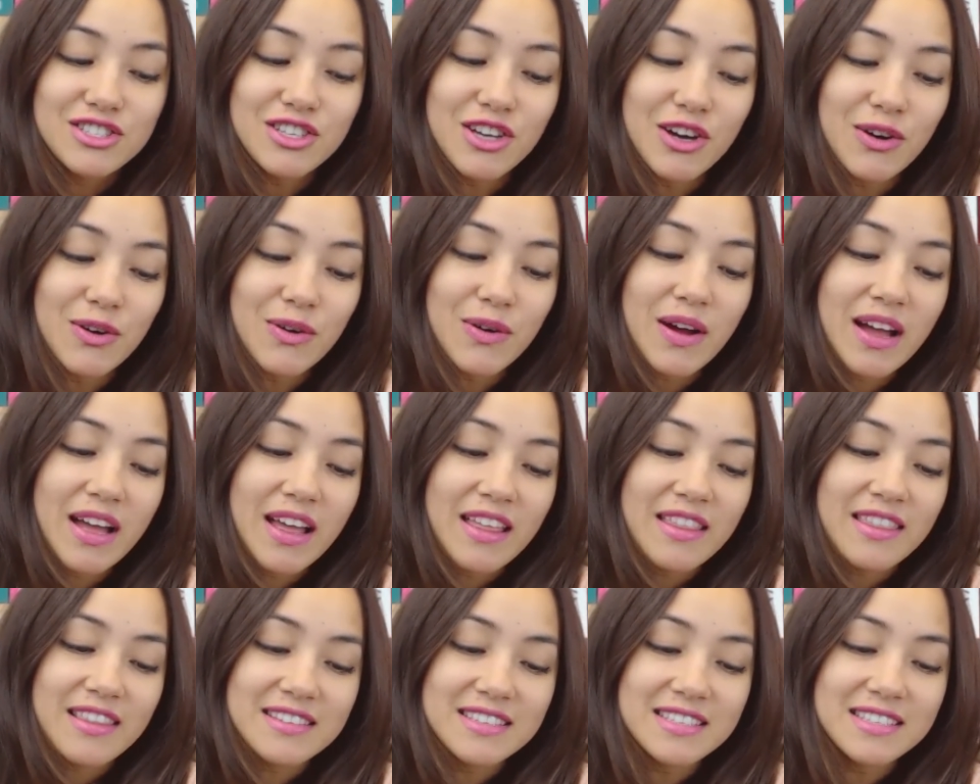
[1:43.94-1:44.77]
So
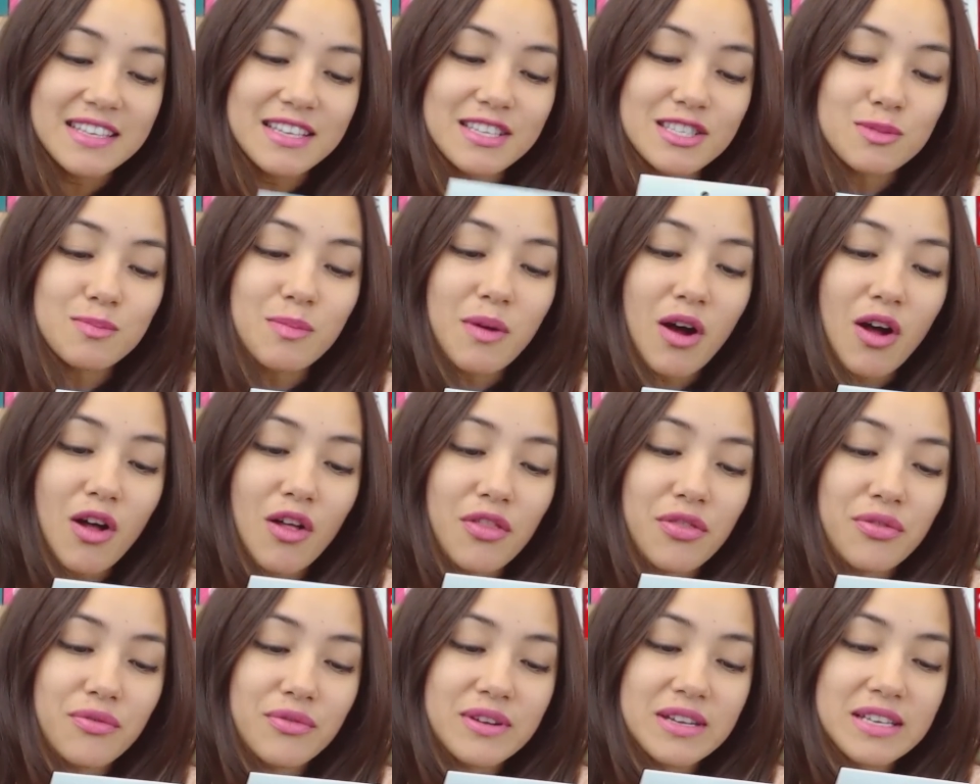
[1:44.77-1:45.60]
this is a
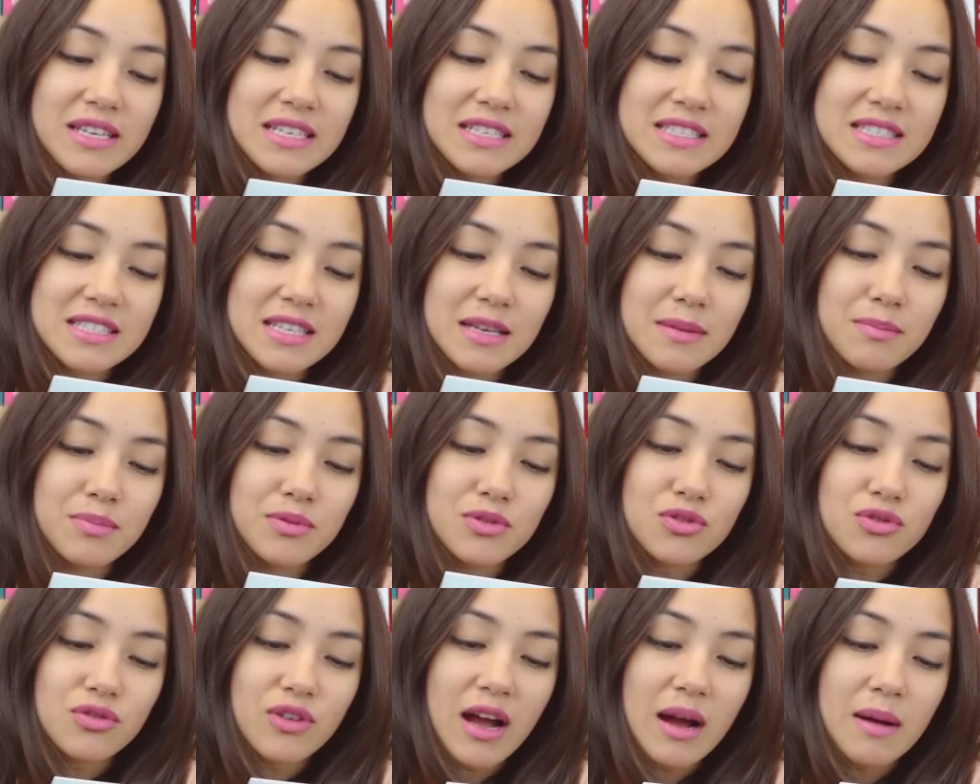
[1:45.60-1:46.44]
small 3D zip
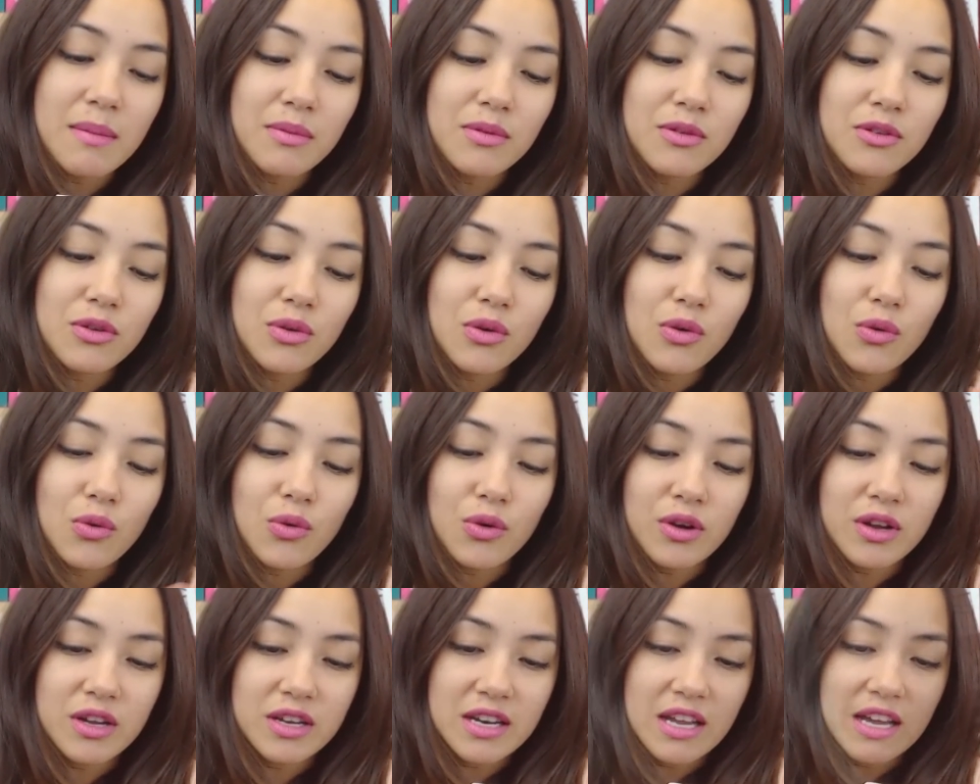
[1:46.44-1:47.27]
travel
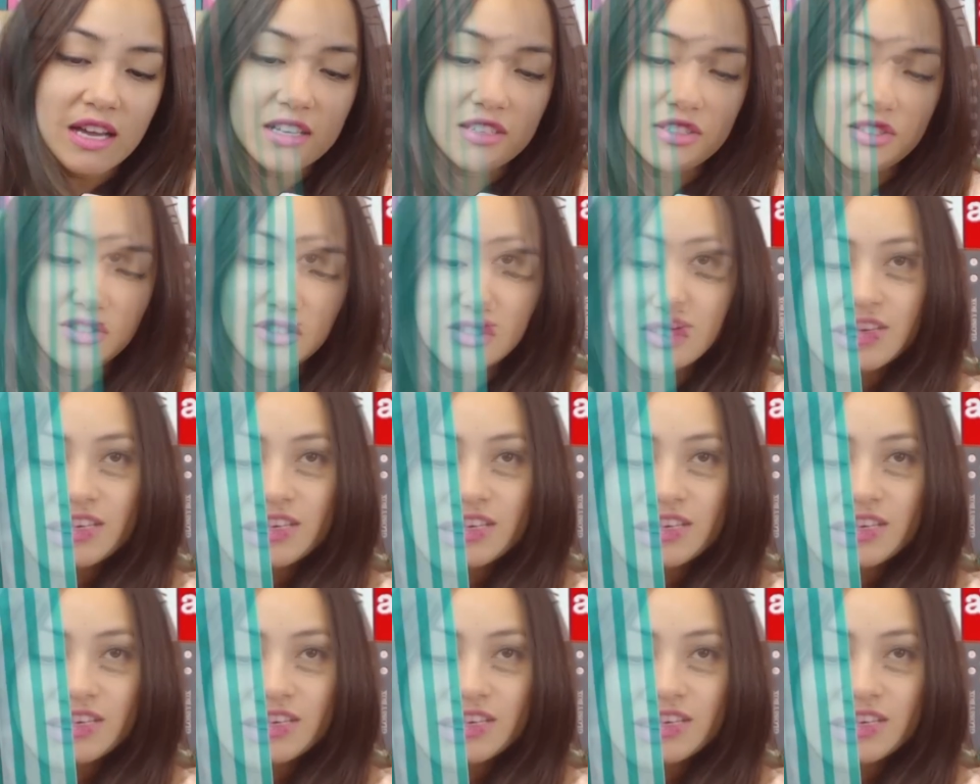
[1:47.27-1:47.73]
organizer.